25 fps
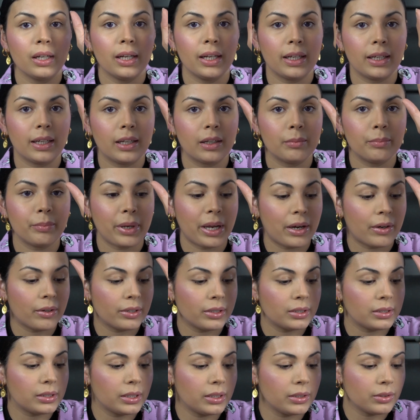in
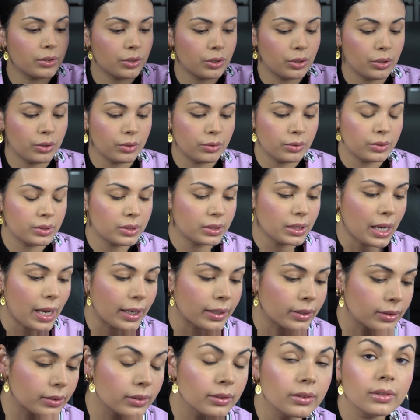comparison to
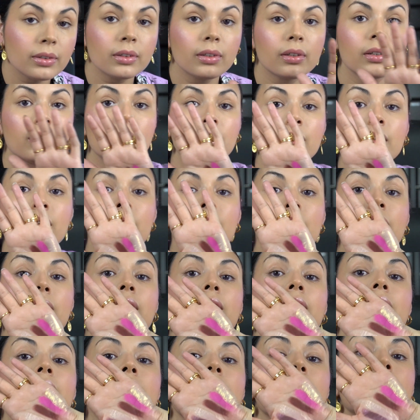Satin.
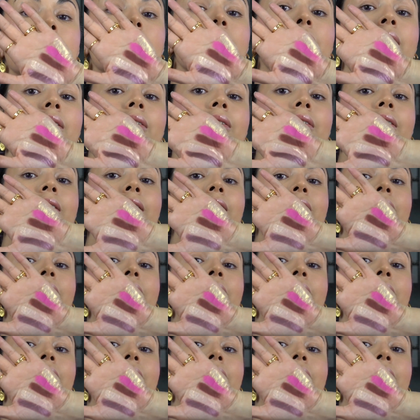So